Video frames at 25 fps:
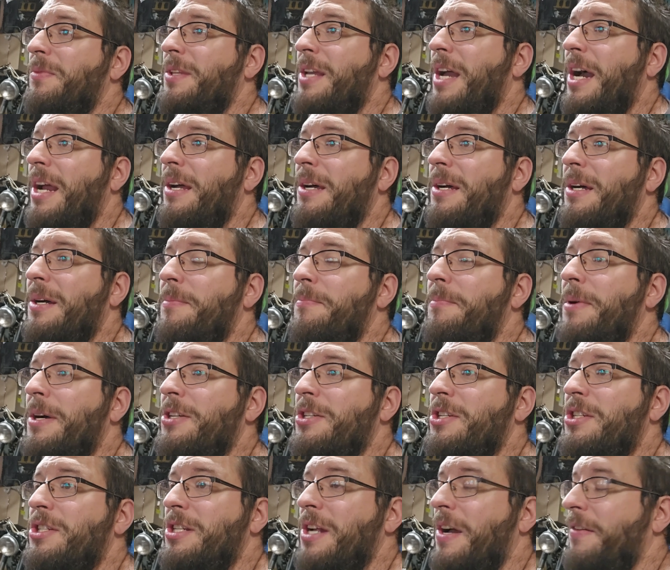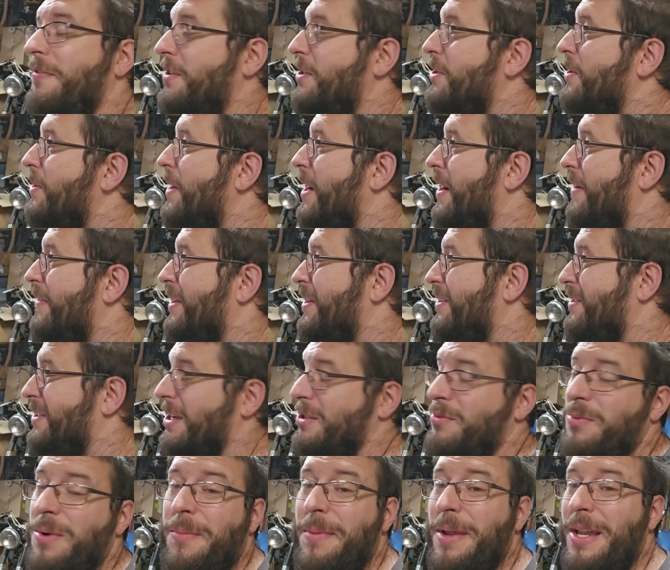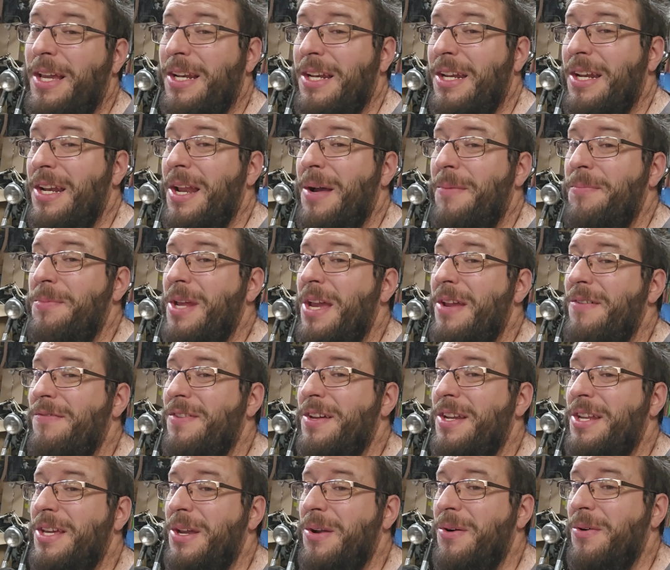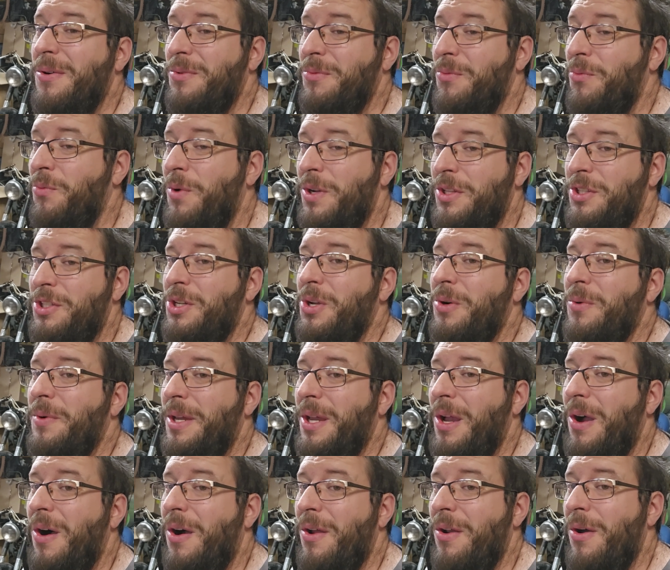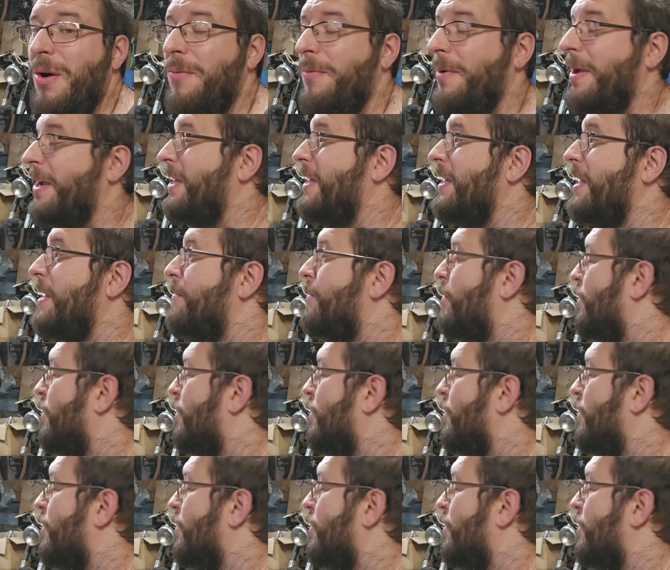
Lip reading: got a bunch of stuff to do and everything. So that's why I'm making an update video on what's going on. Hopefully I can get